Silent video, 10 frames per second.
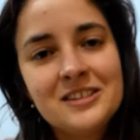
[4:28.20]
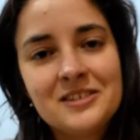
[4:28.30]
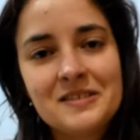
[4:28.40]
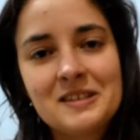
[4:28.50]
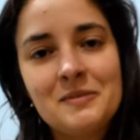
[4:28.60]

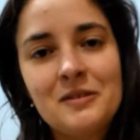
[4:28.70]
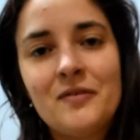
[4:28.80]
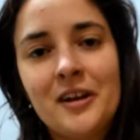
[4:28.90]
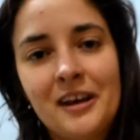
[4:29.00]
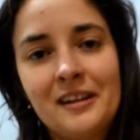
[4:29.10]
So it's a bit
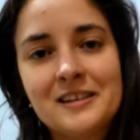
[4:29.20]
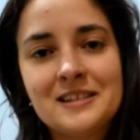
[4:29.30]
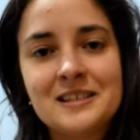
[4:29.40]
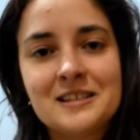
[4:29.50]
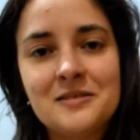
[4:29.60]
funny, this
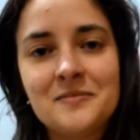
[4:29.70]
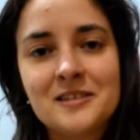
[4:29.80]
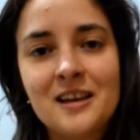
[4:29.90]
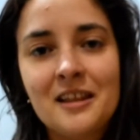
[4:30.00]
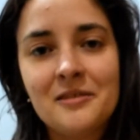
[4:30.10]
system,
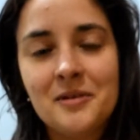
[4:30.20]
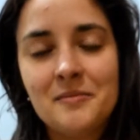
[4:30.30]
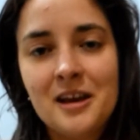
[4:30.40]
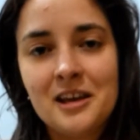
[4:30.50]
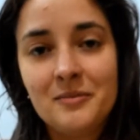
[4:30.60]
it's either been
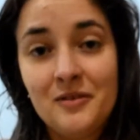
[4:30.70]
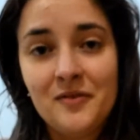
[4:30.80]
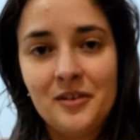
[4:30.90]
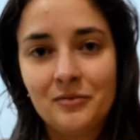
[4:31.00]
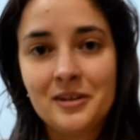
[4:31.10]
making me
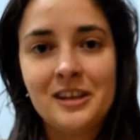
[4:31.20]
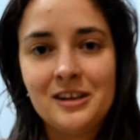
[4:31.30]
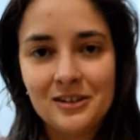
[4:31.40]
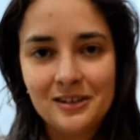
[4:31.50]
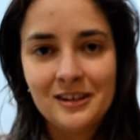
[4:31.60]
feel really
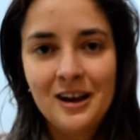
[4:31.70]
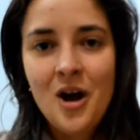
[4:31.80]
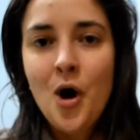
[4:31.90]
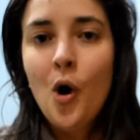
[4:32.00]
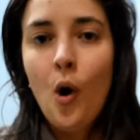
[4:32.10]
good
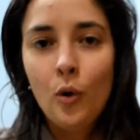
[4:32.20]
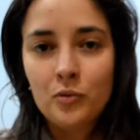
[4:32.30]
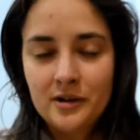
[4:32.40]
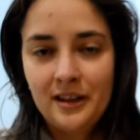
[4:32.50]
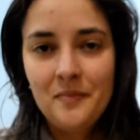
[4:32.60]
or
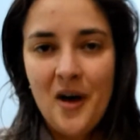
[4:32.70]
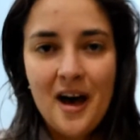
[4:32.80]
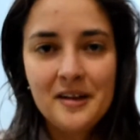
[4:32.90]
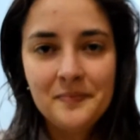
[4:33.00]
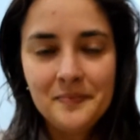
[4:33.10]
really
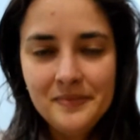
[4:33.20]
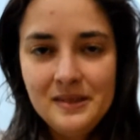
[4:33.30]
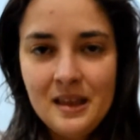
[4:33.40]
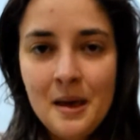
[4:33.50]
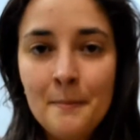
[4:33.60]
bad.
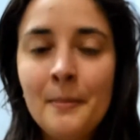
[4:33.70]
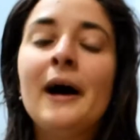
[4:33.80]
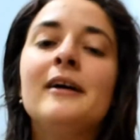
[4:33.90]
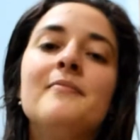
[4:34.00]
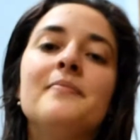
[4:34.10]

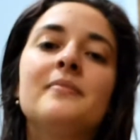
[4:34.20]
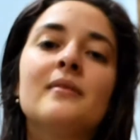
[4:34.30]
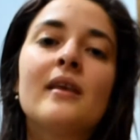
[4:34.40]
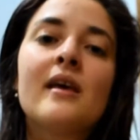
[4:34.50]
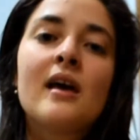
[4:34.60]
But
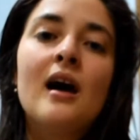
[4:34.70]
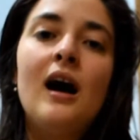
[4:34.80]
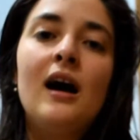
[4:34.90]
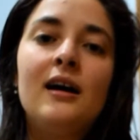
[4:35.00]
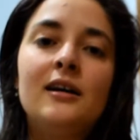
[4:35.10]

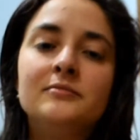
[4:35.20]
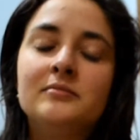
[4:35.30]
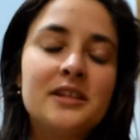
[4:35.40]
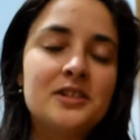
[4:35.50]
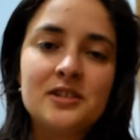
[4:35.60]

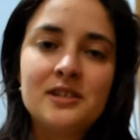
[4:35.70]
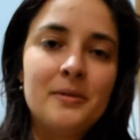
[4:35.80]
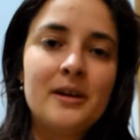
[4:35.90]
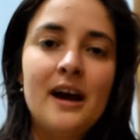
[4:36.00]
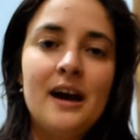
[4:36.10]
that's just
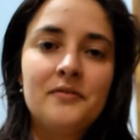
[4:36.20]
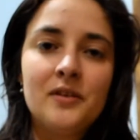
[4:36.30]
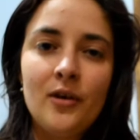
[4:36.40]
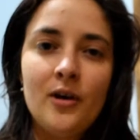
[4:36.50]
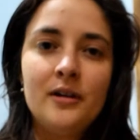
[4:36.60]
something I have
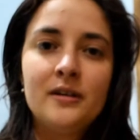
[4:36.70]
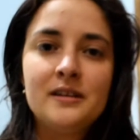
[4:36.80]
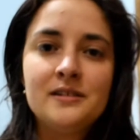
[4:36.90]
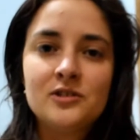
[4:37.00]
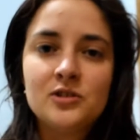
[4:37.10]
to learn,
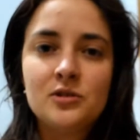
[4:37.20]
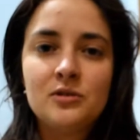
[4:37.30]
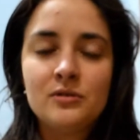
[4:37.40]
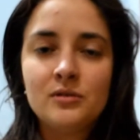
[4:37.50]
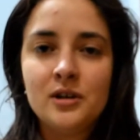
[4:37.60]
is
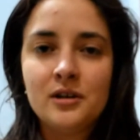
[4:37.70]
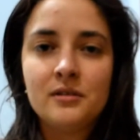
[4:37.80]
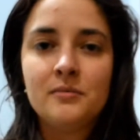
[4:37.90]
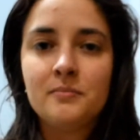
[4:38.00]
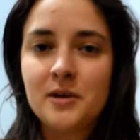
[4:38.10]
to
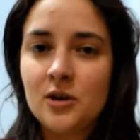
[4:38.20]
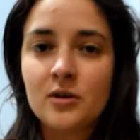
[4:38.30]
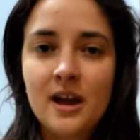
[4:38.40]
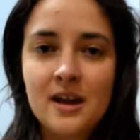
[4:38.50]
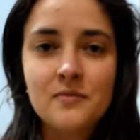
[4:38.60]
be
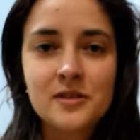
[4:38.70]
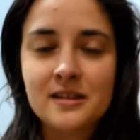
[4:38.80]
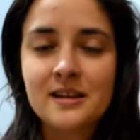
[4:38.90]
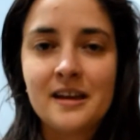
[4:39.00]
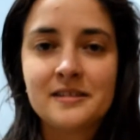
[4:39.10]
okay with
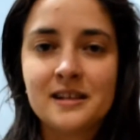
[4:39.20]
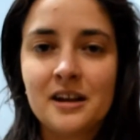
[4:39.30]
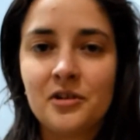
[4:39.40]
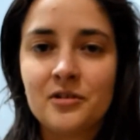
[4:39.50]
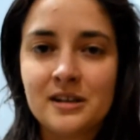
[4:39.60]
the days that
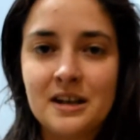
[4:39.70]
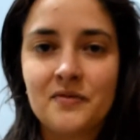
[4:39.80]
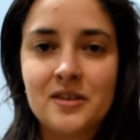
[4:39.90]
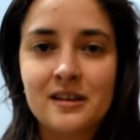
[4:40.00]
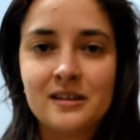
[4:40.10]
I don't get
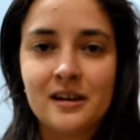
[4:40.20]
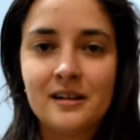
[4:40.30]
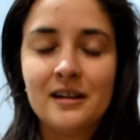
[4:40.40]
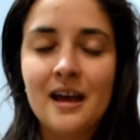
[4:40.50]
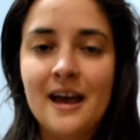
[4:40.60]
everything
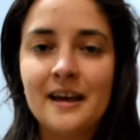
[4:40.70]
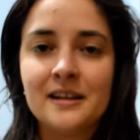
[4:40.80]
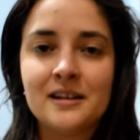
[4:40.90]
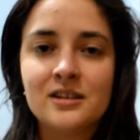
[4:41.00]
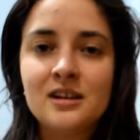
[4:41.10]
done.
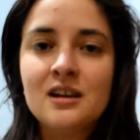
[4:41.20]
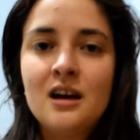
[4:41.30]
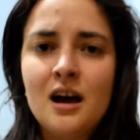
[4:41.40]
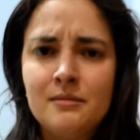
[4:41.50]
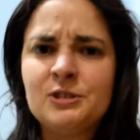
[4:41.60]
And
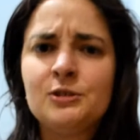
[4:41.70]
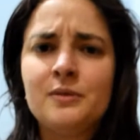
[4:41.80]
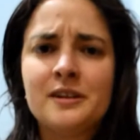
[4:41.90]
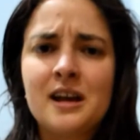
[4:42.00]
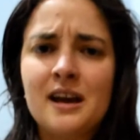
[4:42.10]
I'm sure
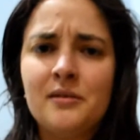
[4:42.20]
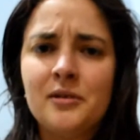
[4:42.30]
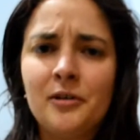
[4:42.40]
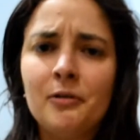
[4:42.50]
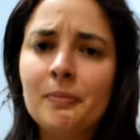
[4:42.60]
one day I
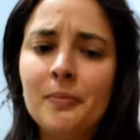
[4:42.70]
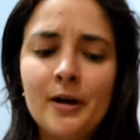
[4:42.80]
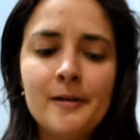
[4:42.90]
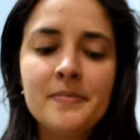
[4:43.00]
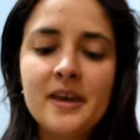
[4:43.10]
will.
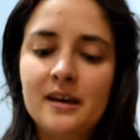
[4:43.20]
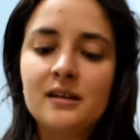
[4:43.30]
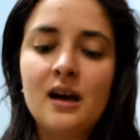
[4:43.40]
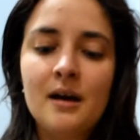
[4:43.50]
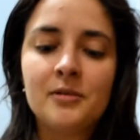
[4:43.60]
But
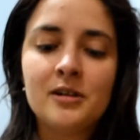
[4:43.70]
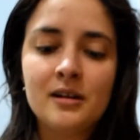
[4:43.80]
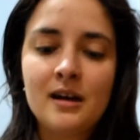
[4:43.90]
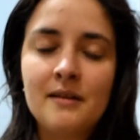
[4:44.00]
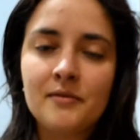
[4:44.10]
yeah, I'm
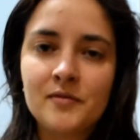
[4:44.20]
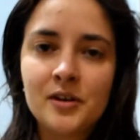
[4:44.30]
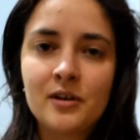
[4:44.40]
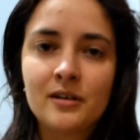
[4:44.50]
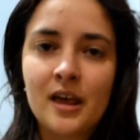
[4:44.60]
gonna have a
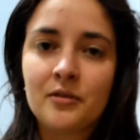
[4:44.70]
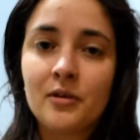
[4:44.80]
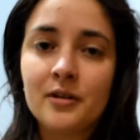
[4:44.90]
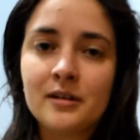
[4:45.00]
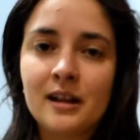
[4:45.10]
video
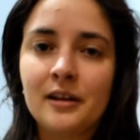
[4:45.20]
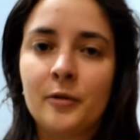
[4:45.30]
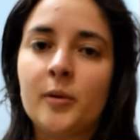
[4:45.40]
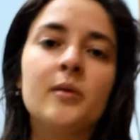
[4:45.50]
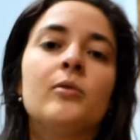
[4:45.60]
later on a
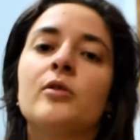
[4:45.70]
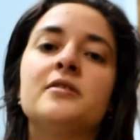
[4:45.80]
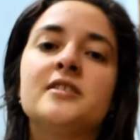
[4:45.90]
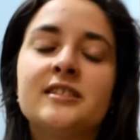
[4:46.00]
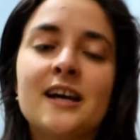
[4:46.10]
little bit more
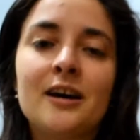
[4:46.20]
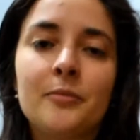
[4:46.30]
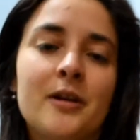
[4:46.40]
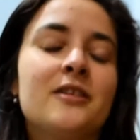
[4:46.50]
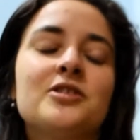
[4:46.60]
in detail,
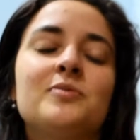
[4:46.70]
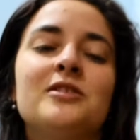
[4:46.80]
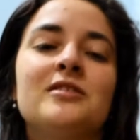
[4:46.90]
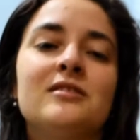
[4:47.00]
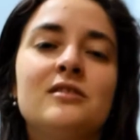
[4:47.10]
but I just
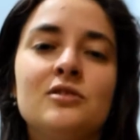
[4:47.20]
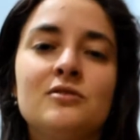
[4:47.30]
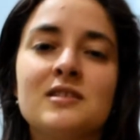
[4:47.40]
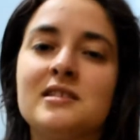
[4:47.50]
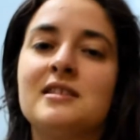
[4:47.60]
wanna
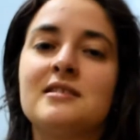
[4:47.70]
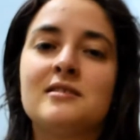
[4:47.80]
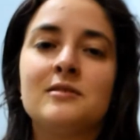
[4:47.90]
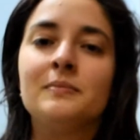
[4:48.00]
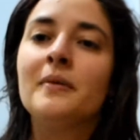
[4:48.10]
use the
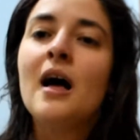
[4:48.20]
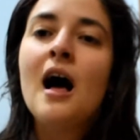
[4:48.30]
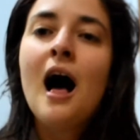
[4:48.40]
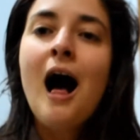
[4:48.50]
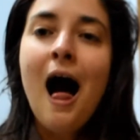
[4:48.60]
system
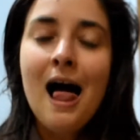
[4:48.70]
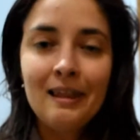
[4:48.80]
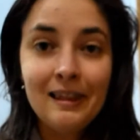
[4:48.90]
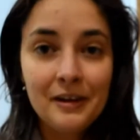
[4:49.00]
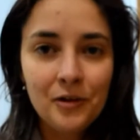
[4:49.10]
a
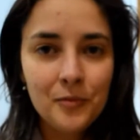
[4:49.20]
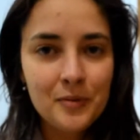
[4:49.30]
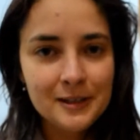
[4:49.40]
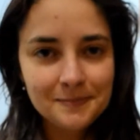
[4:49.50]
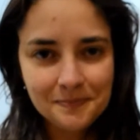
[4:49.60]
little
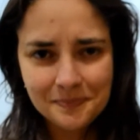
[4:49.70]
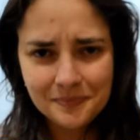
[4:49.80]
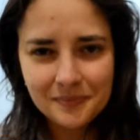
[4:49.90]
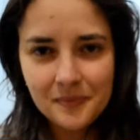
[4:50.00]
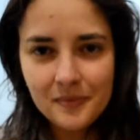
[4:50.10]
bit
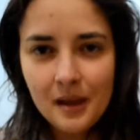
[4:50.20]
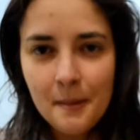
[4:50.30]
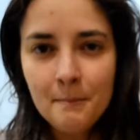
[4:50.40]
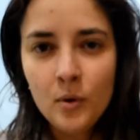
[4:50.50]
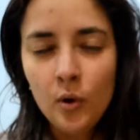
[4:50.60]

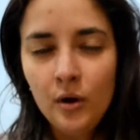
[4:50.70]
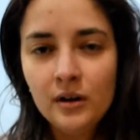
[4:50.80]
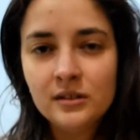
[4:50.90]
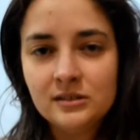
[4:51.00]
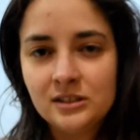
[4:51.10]

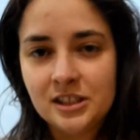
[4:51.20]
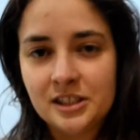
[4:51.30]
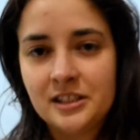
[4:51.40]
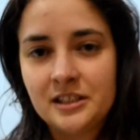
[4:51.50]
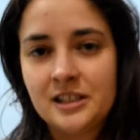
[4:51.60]
more
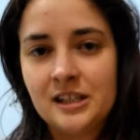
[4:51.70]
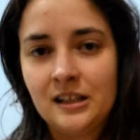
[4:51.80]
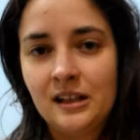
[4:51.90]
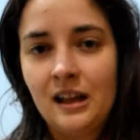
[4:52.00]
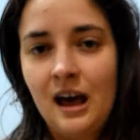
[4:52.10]
just
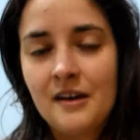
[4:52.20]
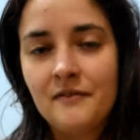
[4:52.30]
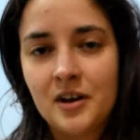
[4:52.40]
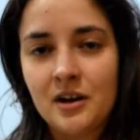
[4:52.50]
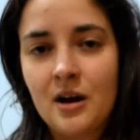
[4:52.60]
until I
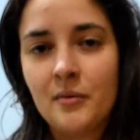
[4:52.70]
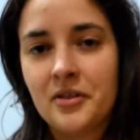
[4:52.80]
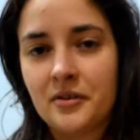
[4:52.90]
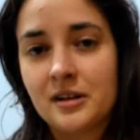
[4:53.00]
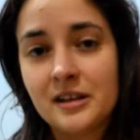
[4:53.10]
figure out
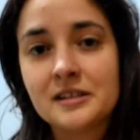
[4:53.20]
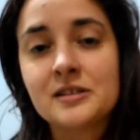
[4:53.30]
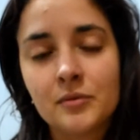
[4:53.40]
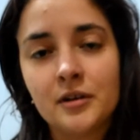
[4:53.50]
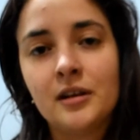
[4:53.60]
whether it
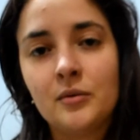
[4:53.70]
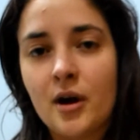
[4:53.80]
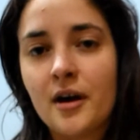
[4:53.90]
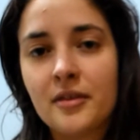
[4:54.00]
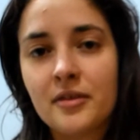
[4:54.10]
is really
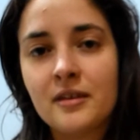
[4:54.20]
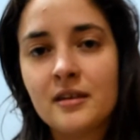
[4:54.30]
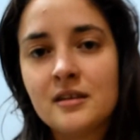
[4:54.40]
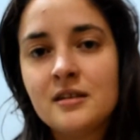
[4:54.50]
worth